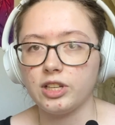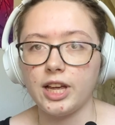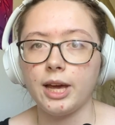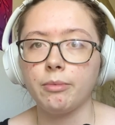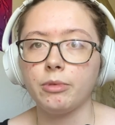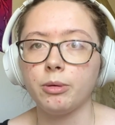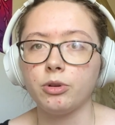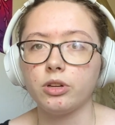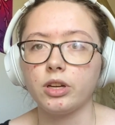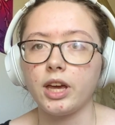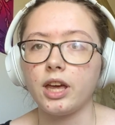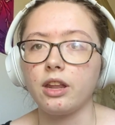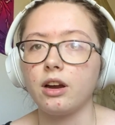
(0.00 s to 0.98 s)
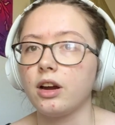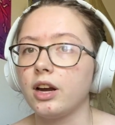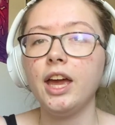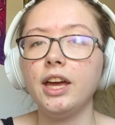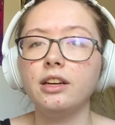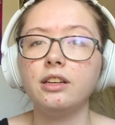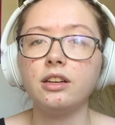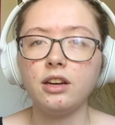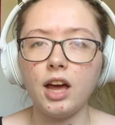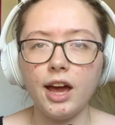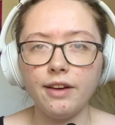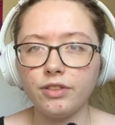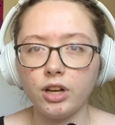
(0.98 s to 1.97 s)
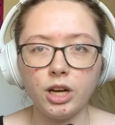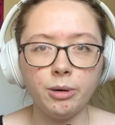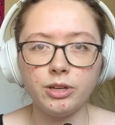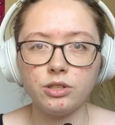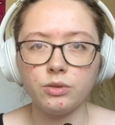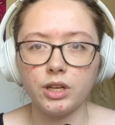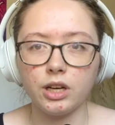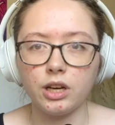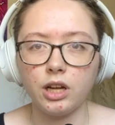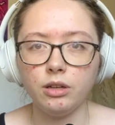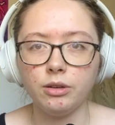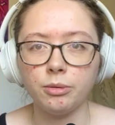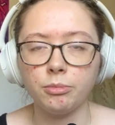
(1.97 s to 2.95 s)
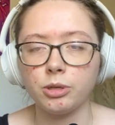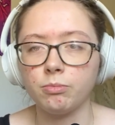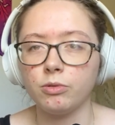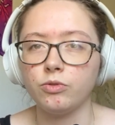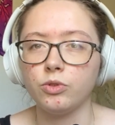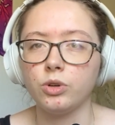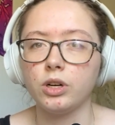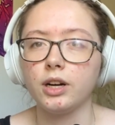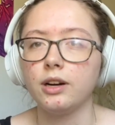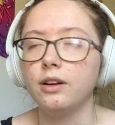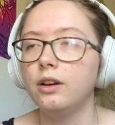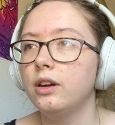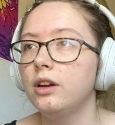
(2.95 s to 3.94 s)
slam them all together. And I've thought about doing a coloring book before.